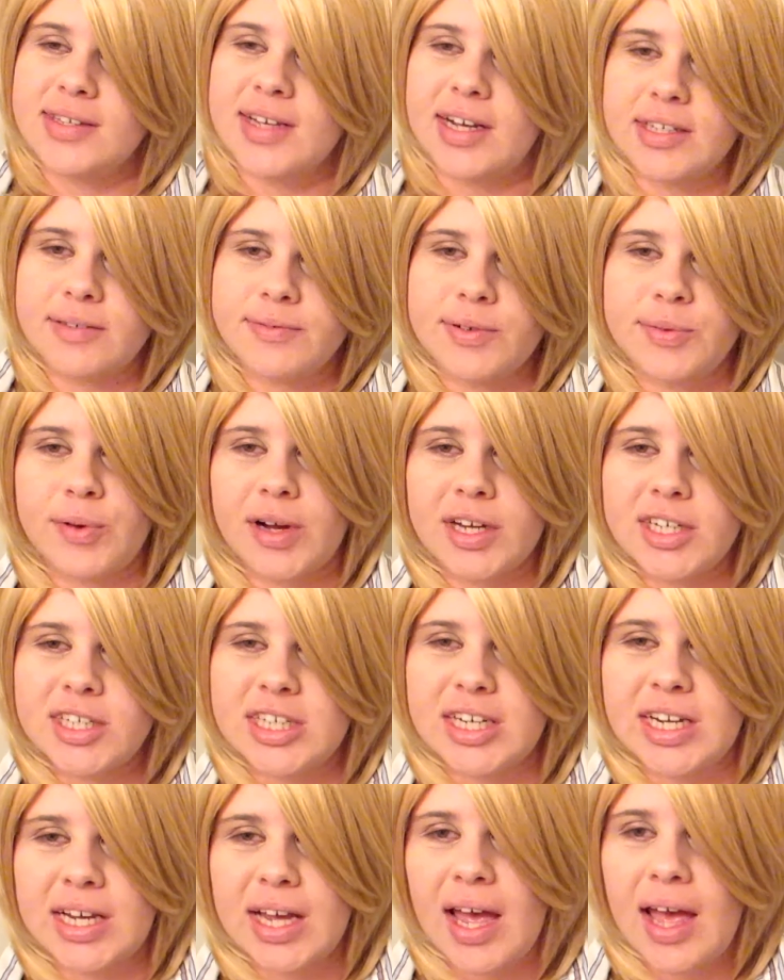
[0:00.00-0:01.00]
guys for
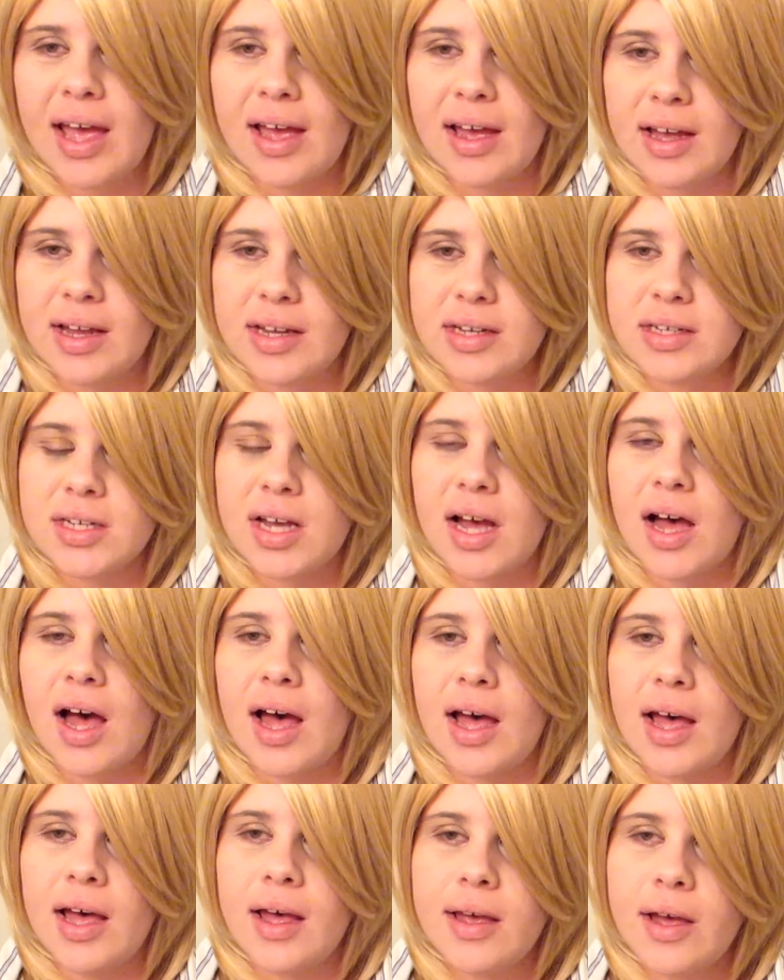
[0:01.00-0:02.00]
watching, and
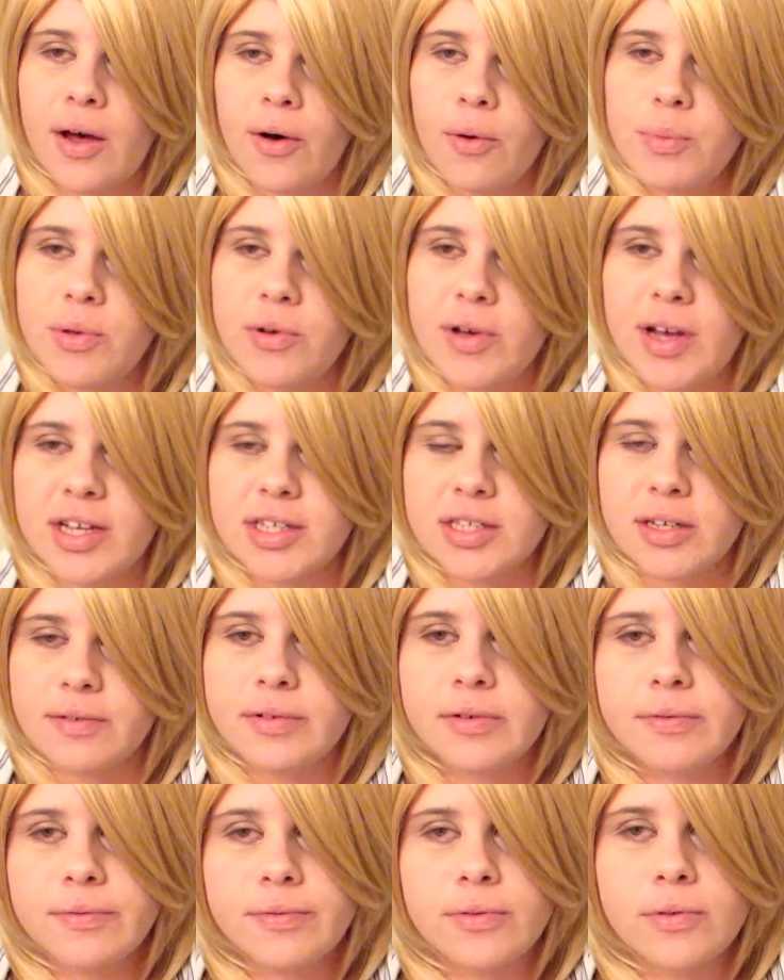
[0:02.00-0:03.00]
I hope you guys have
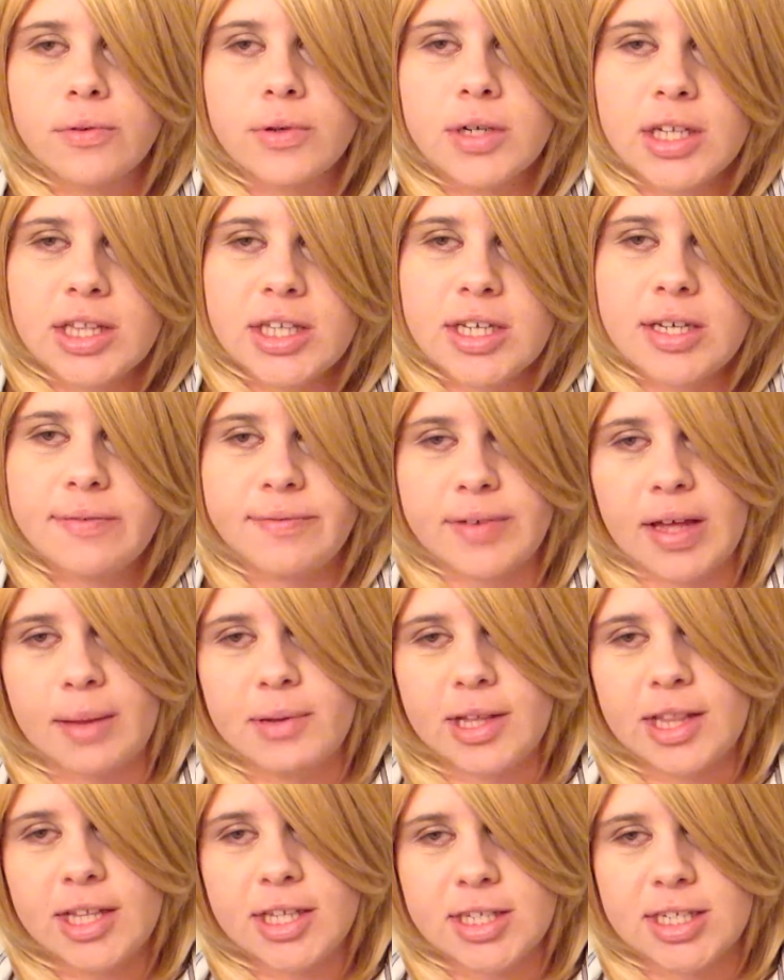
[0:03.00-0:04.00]
a really
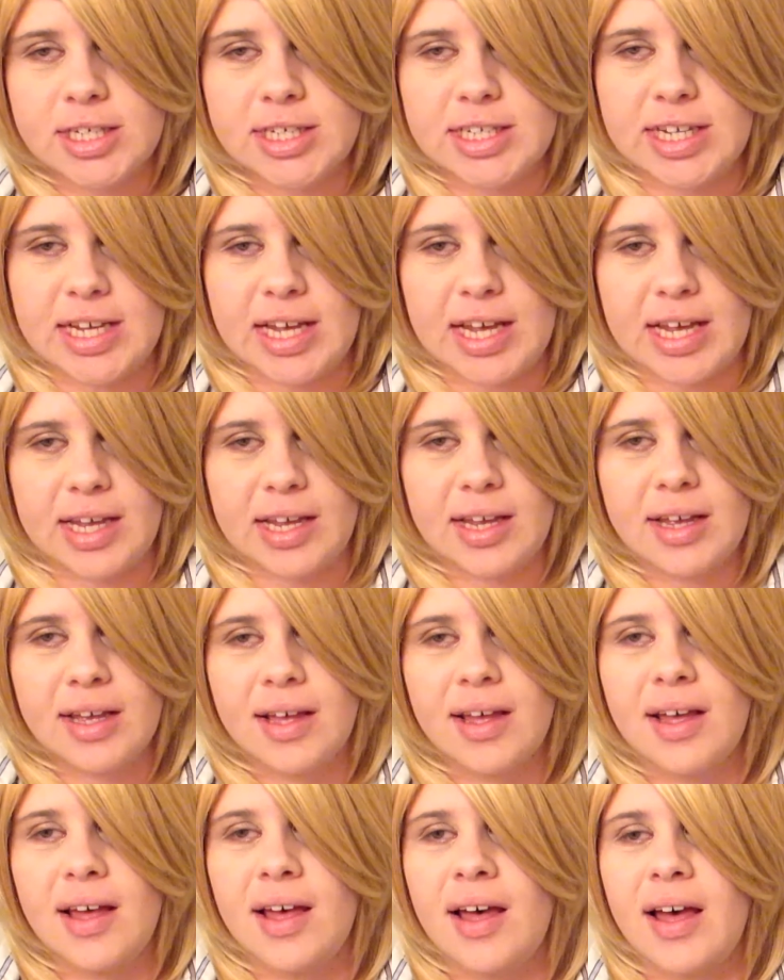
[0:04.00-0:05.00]
fabulous day.
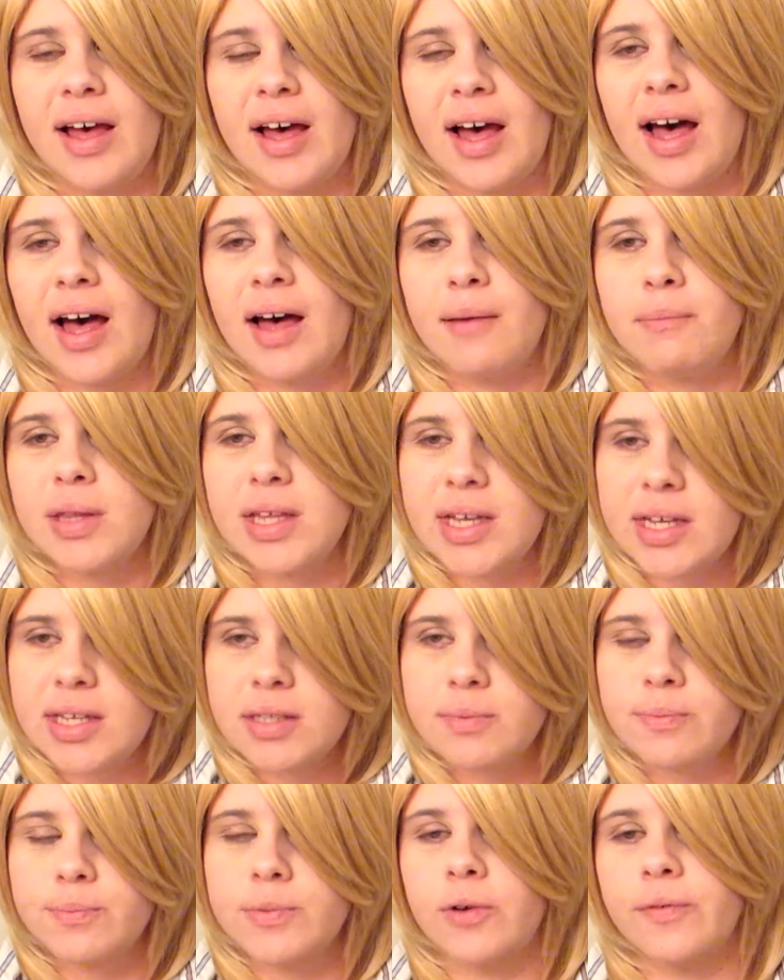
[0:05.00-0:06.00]

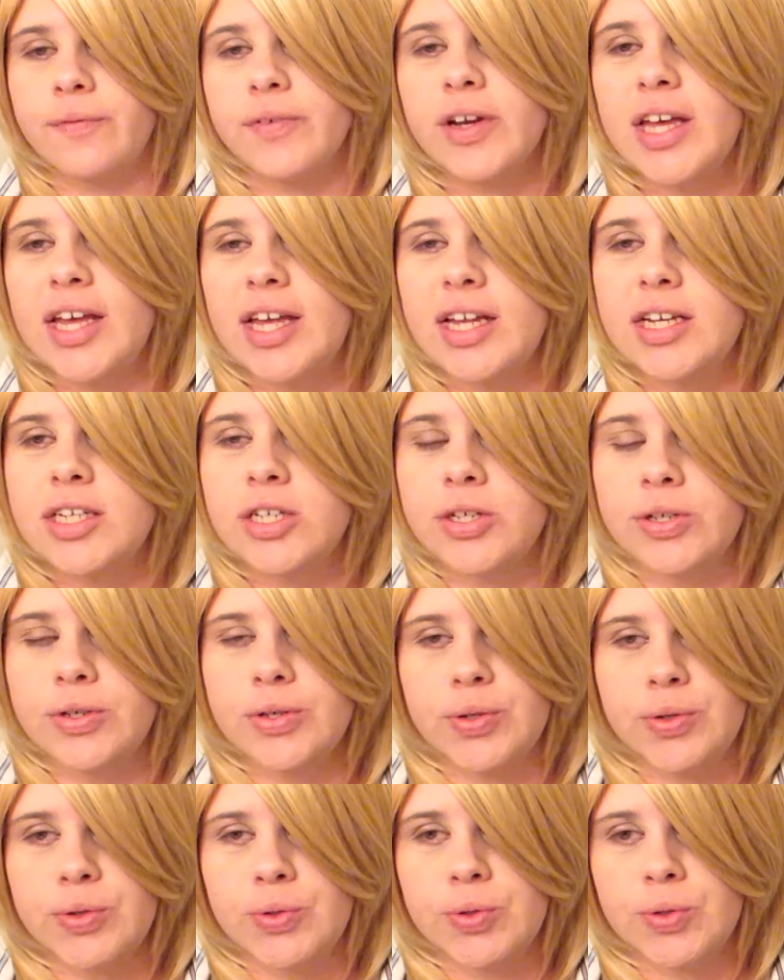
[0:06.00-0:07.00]
Please don't forget to
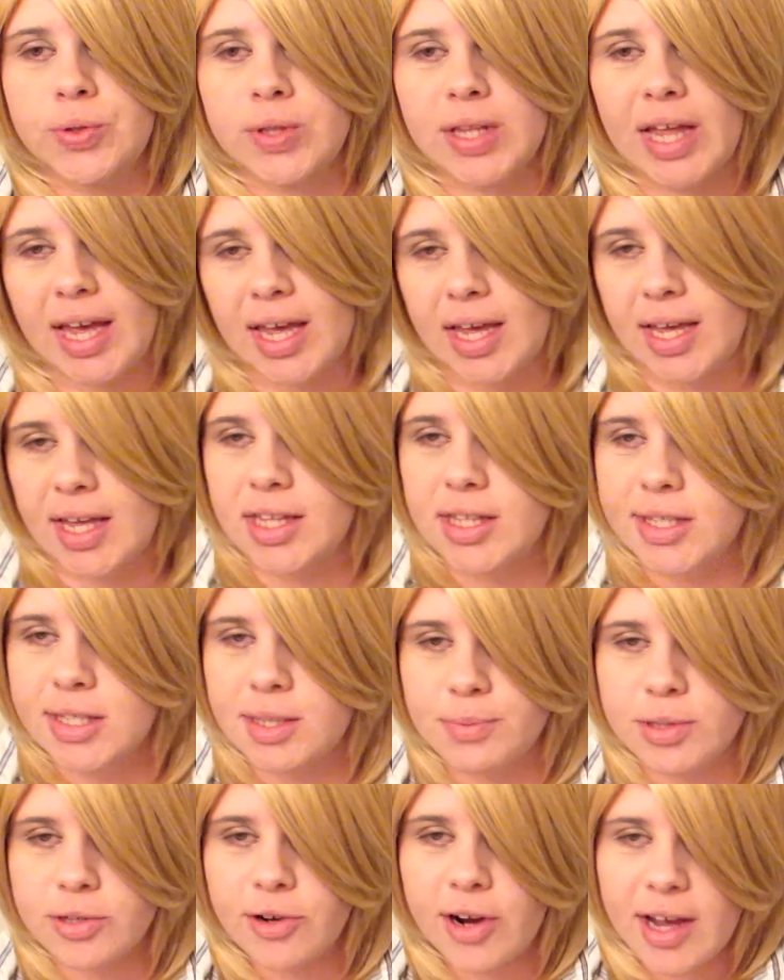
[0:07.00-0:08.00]
like and
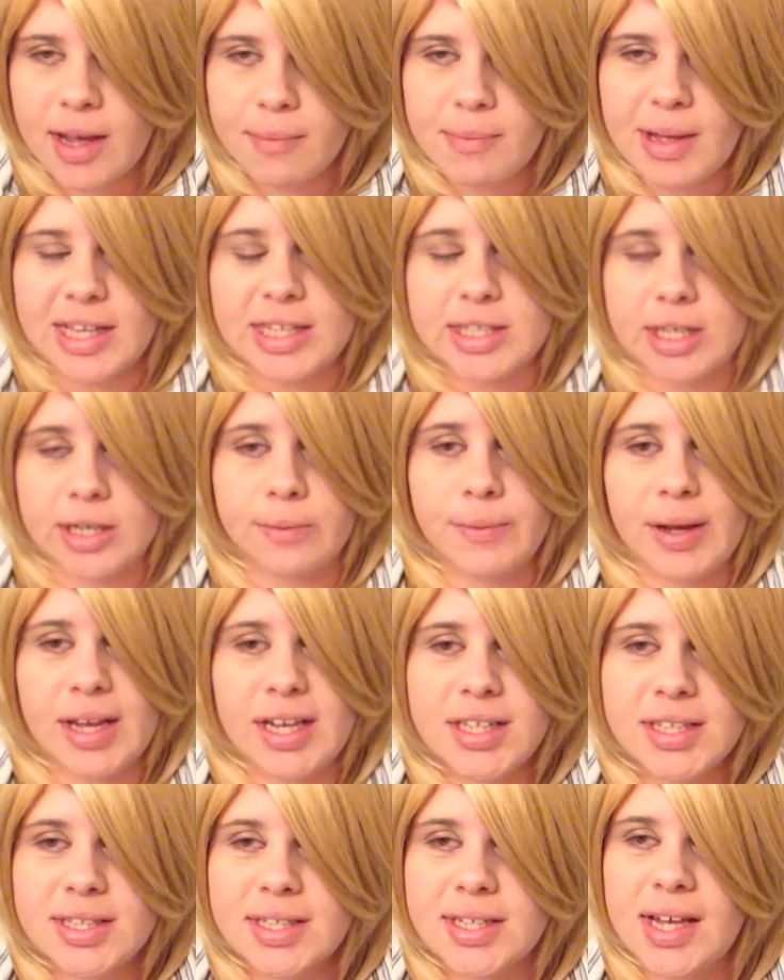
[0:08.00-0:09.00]
subscribe as
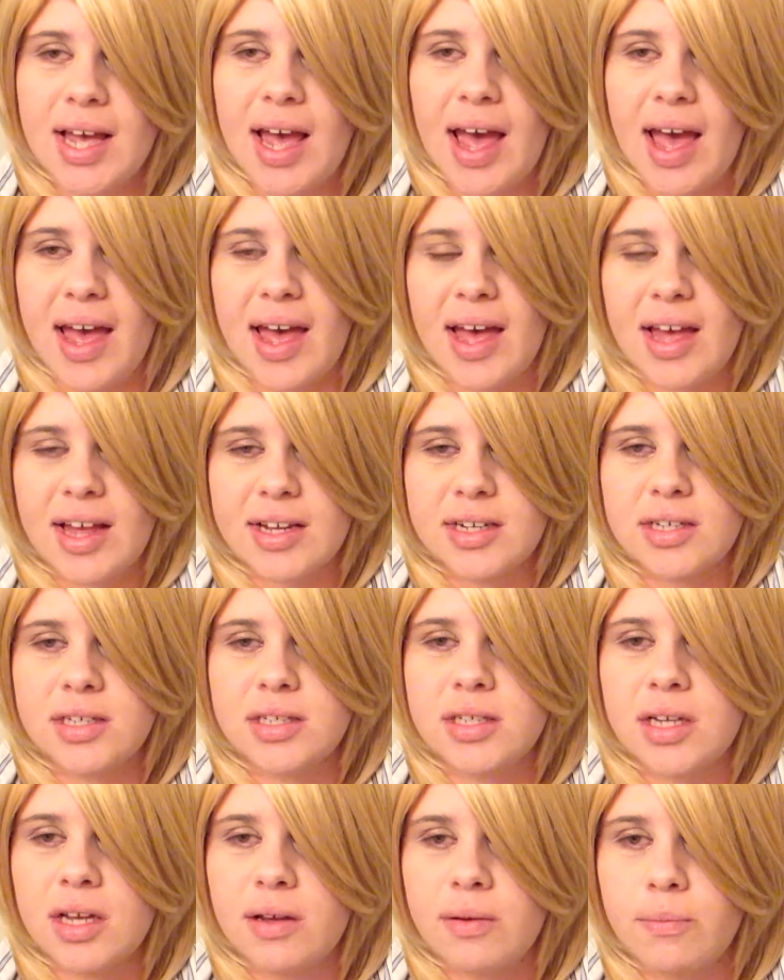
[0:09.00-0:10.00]
always,
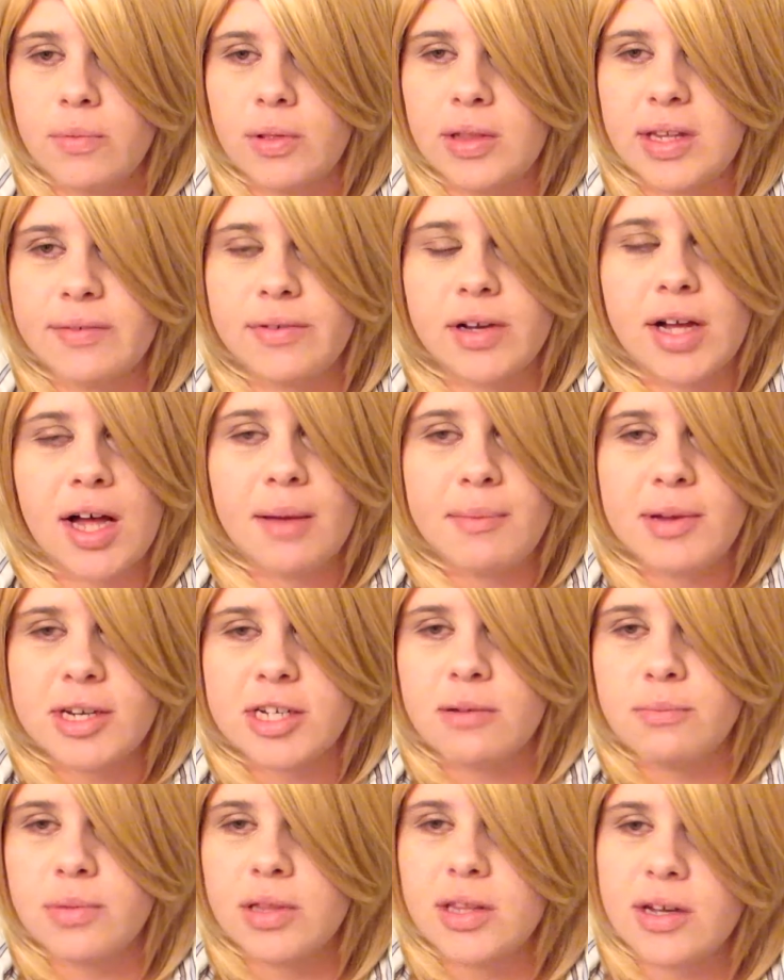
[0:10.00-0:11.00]
and leave a comment
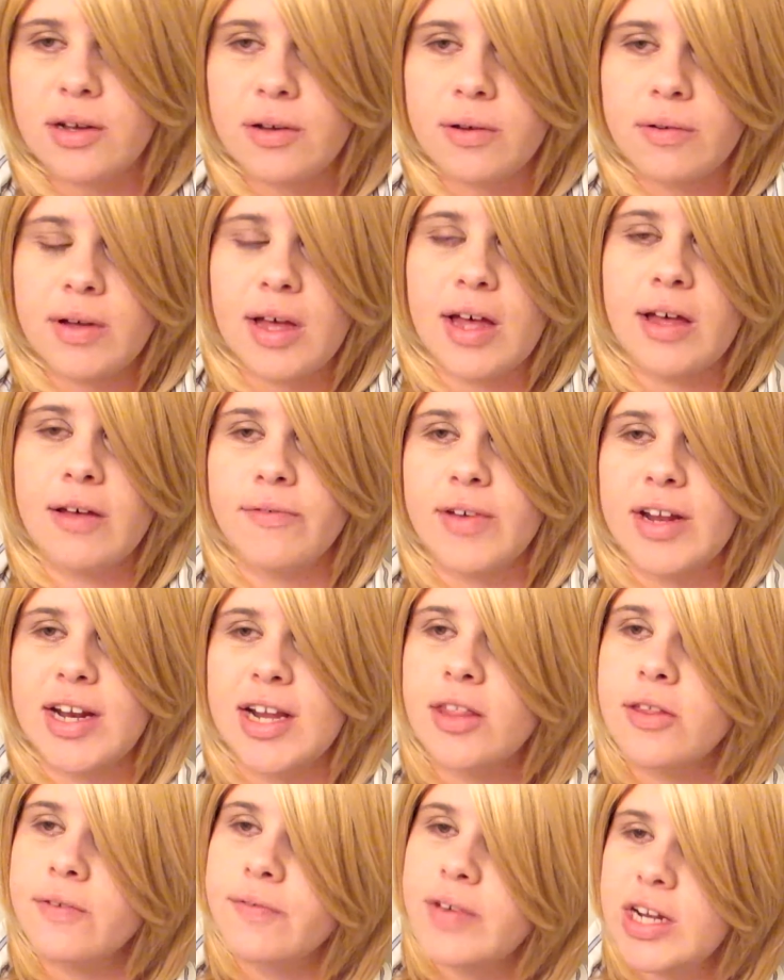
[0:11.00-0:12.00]
down below of any
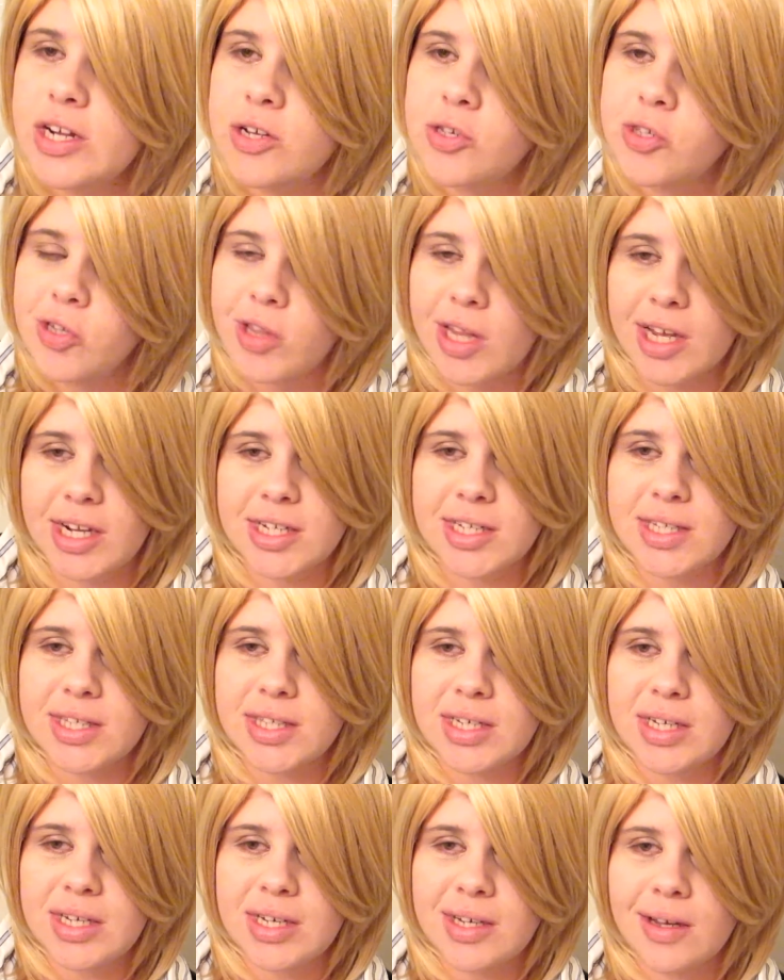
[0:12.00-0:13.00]
other videos you'd like to
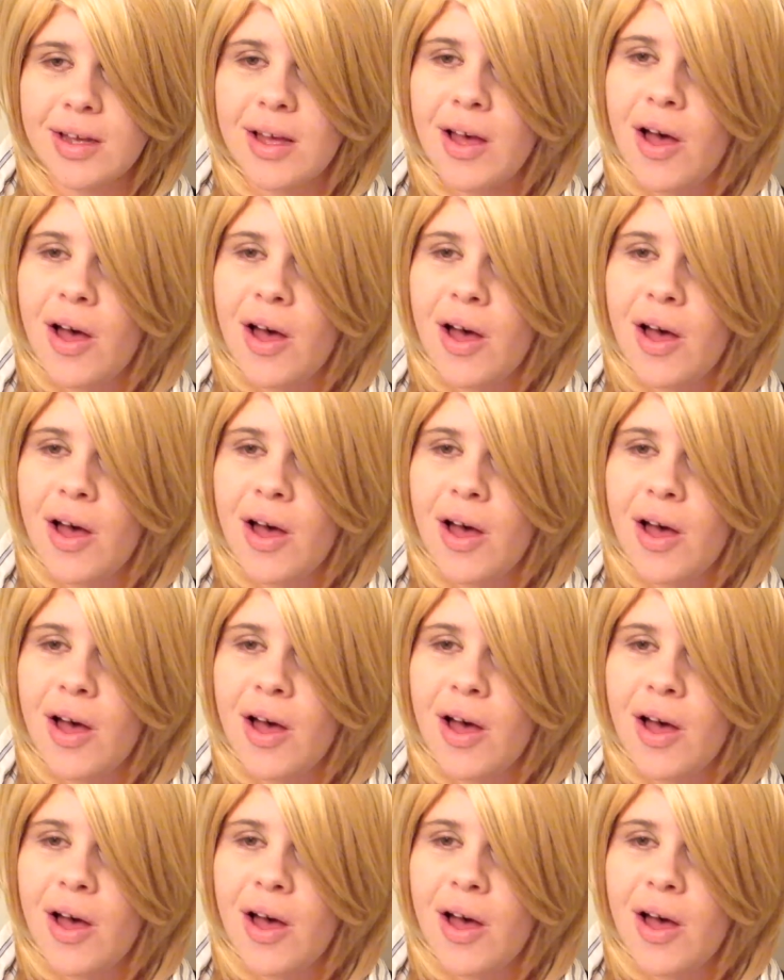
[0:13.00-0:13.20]
see,